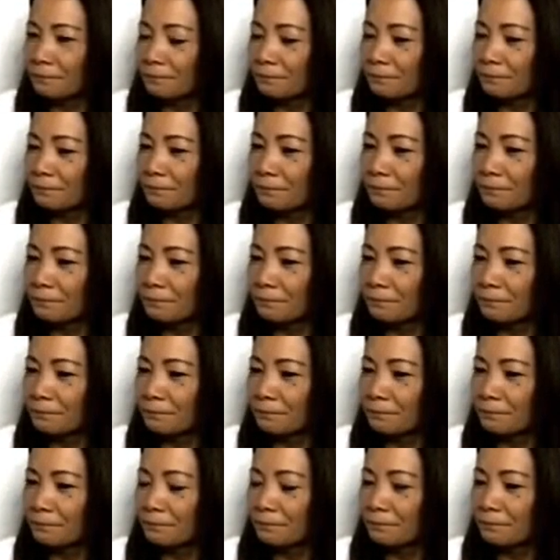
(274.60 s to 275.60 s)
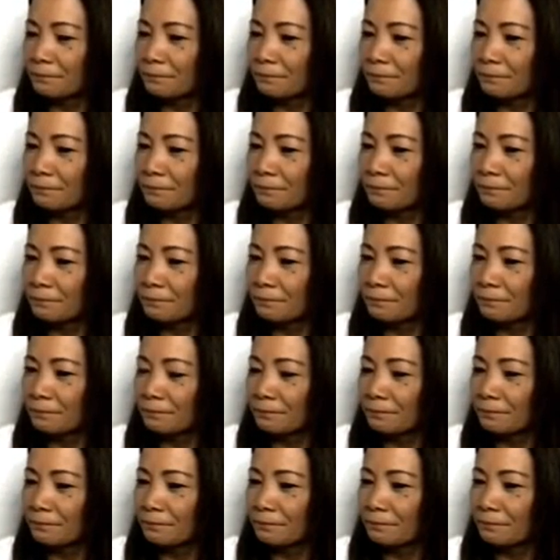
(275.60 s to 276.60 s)

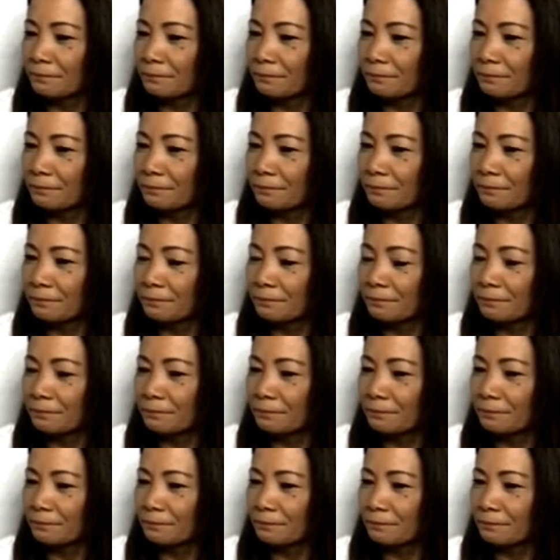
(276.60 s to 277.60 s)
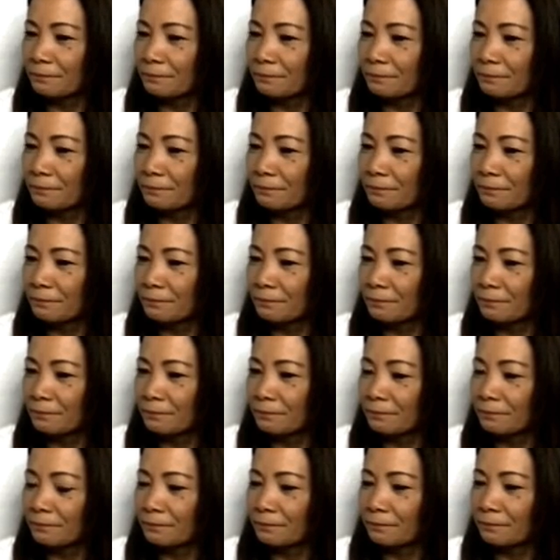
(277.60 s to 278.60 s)

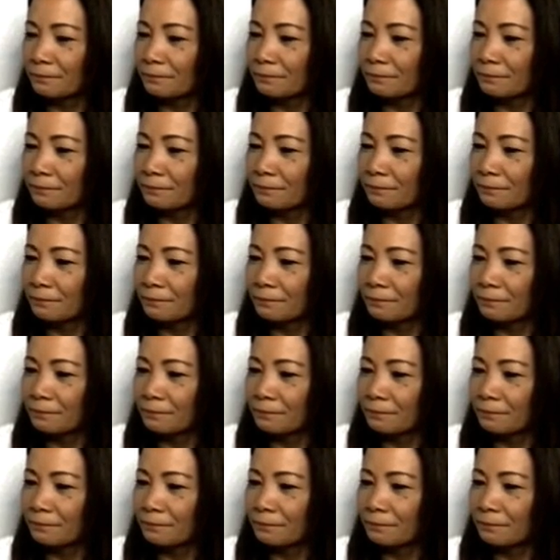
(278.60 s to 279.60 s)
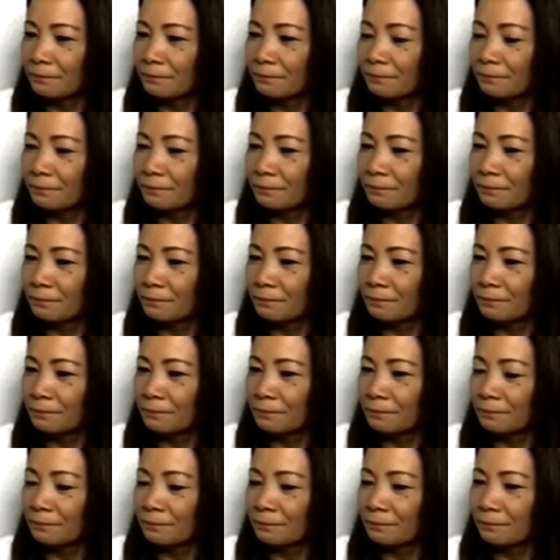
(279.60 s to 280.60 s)

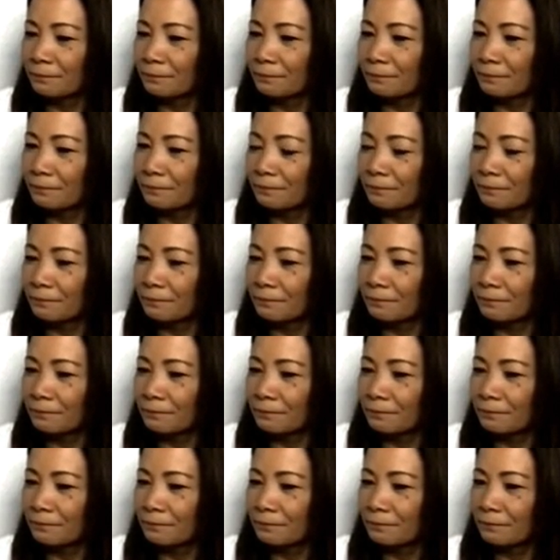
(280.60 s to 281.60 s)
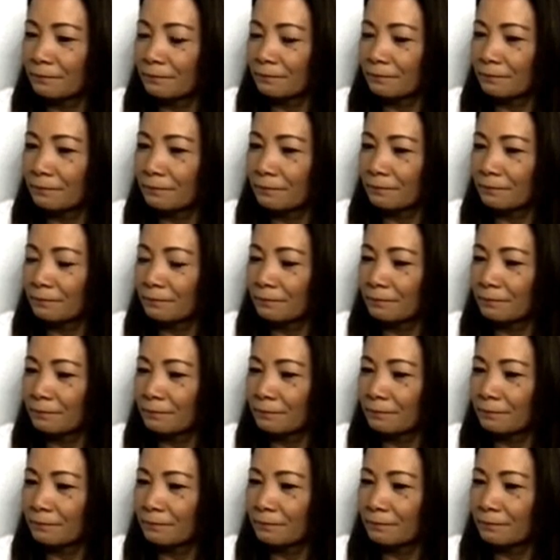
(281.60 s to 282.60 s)
(silent)